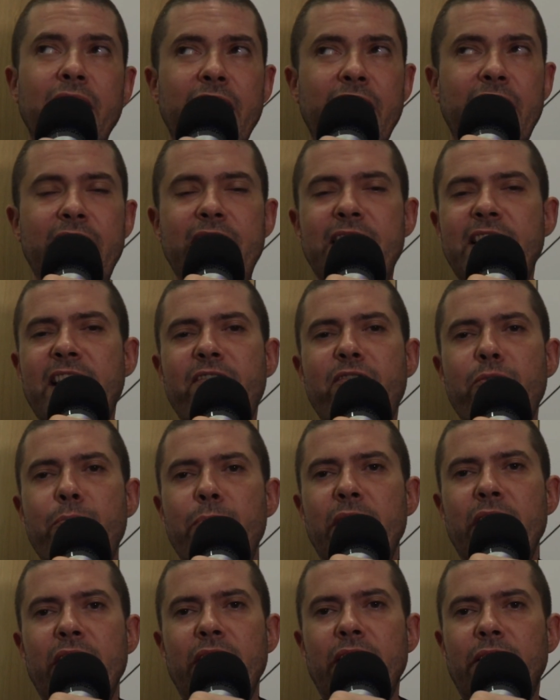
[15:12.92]
he's never
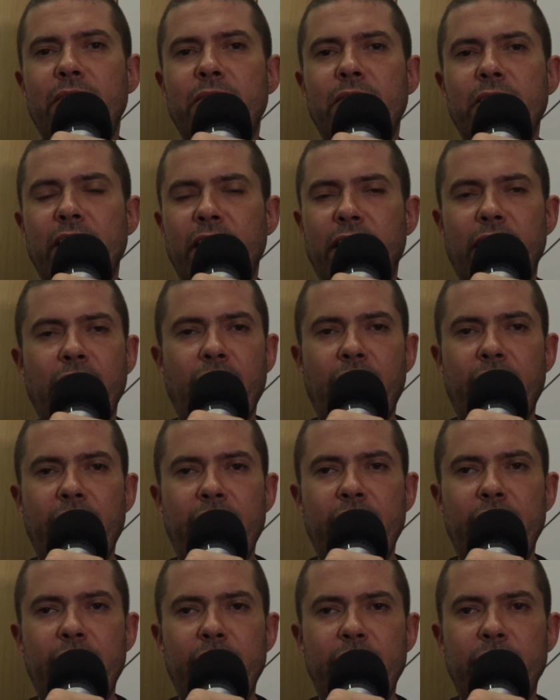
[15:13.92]
been the guy
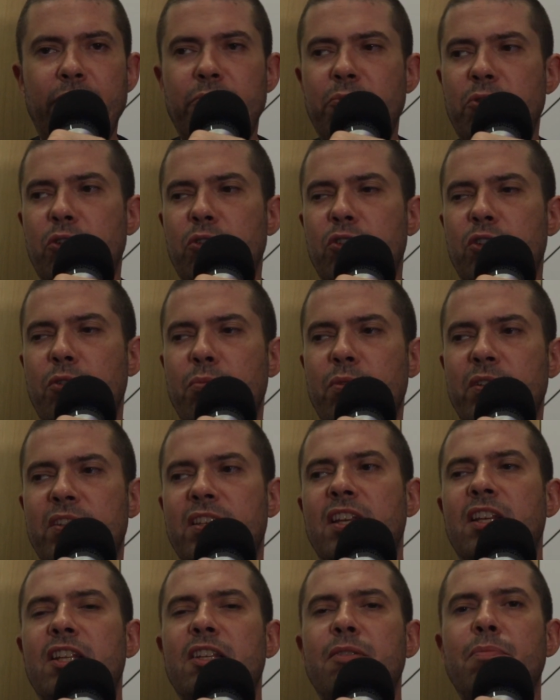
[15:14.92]
he used to
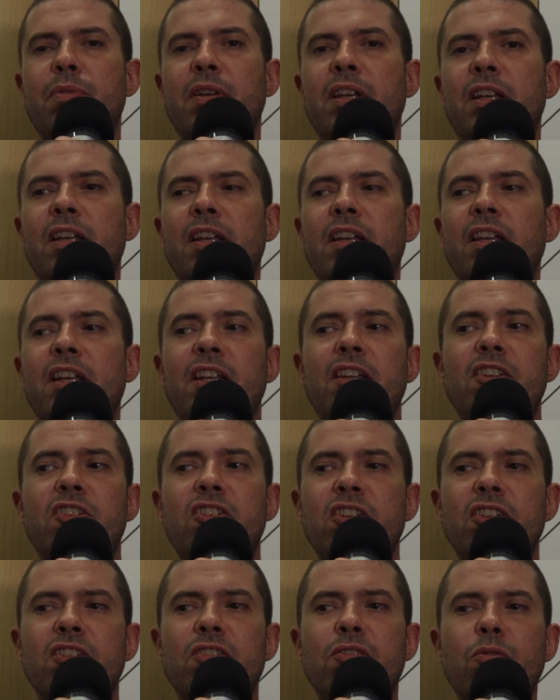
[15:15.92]
pretend to be. He's
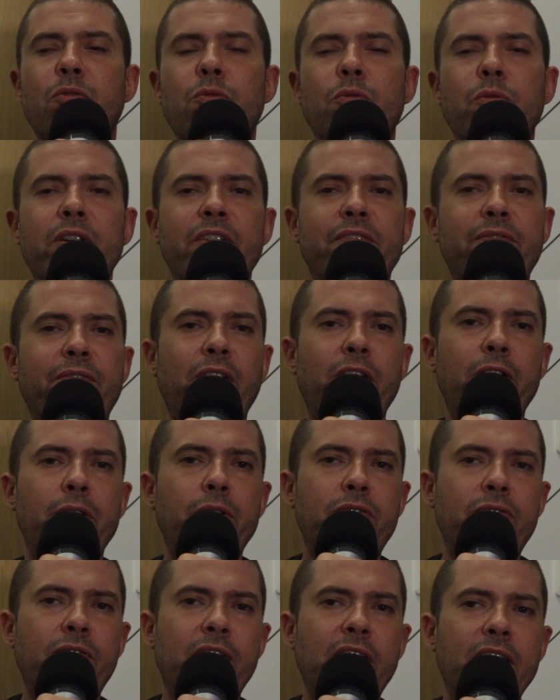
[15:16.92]
just always
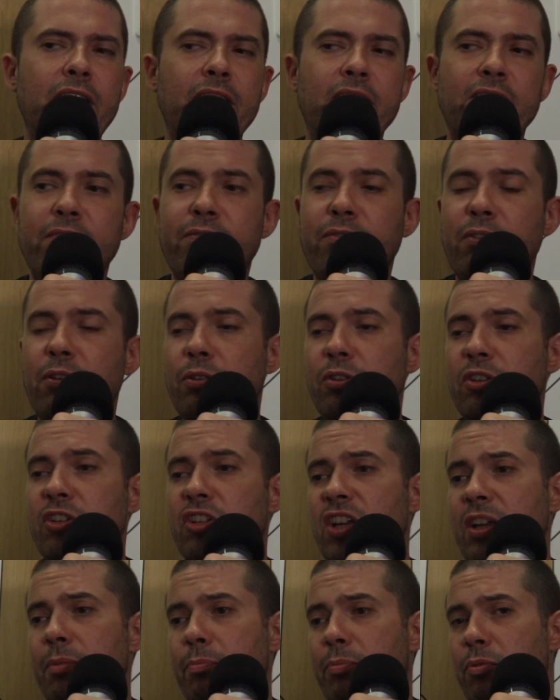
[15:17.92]
followed trends. He followed the
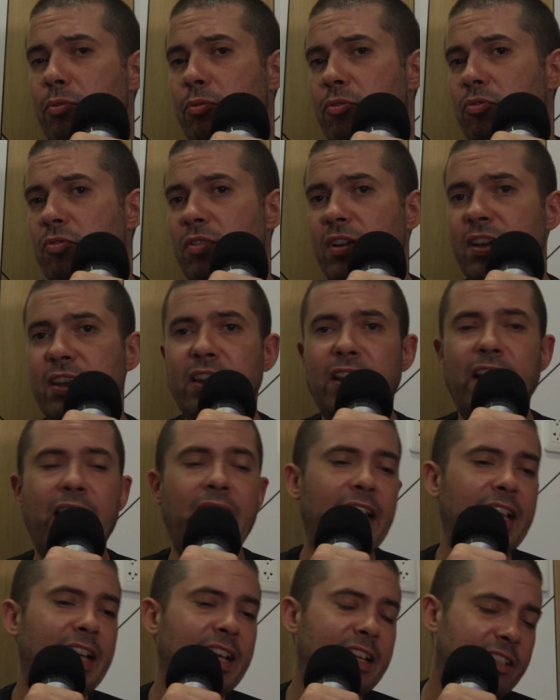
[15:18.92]
Jake Paul trend, the
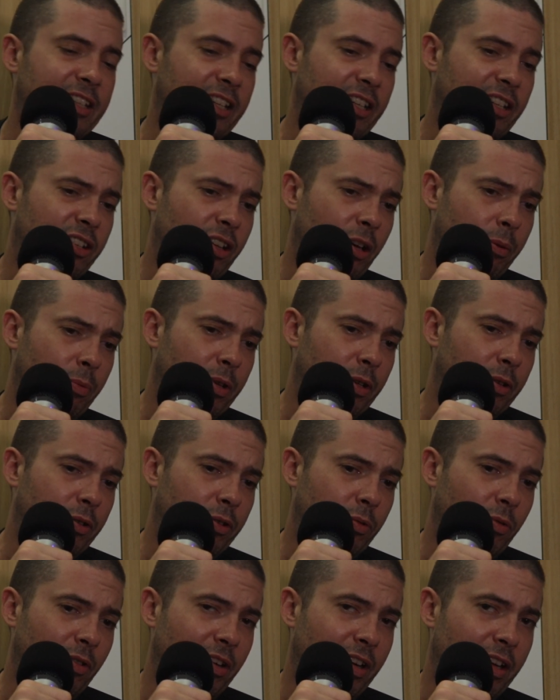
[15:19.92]
anti-SJW
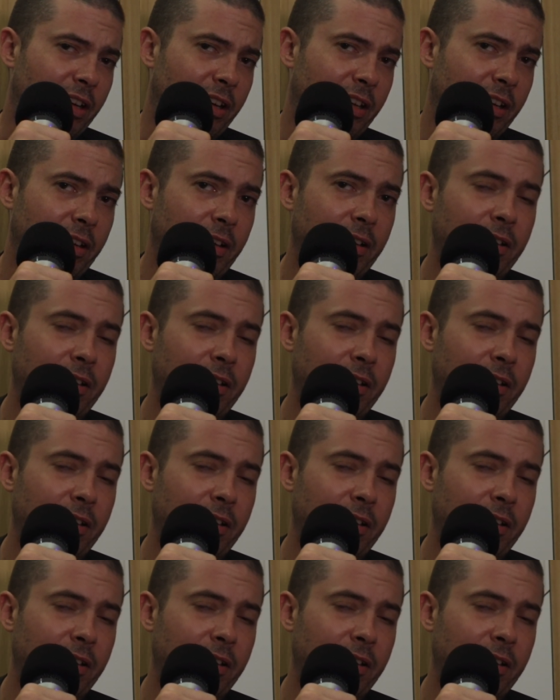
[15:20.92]
trend.